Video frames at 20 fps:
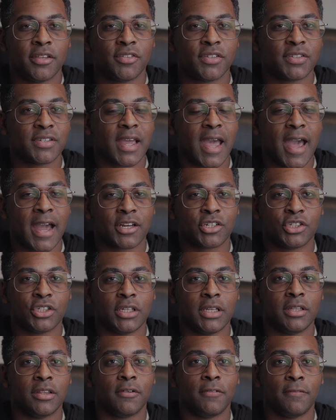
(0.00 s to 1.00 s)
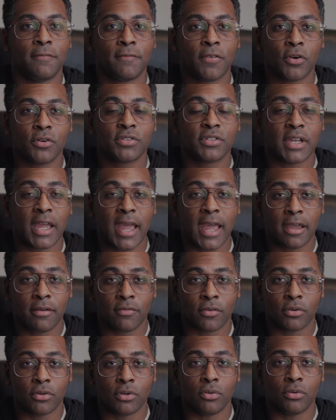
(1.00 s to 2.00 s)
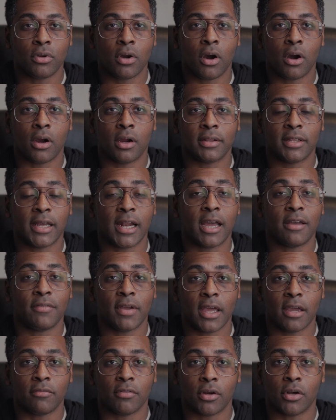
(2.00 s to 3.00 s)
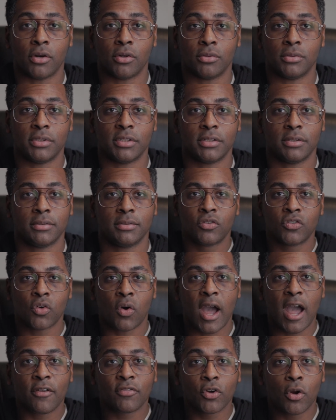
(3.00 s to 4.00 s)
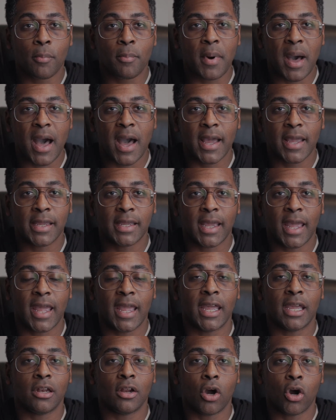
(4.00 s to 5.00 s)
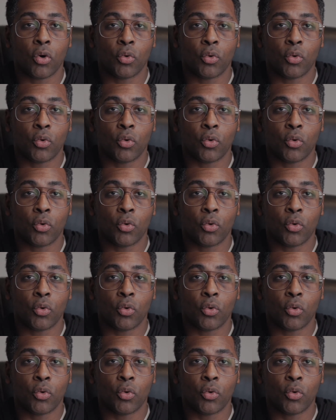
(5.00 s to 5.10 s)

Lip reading: this is actually the first ever new car that I've ever owned. So after buying and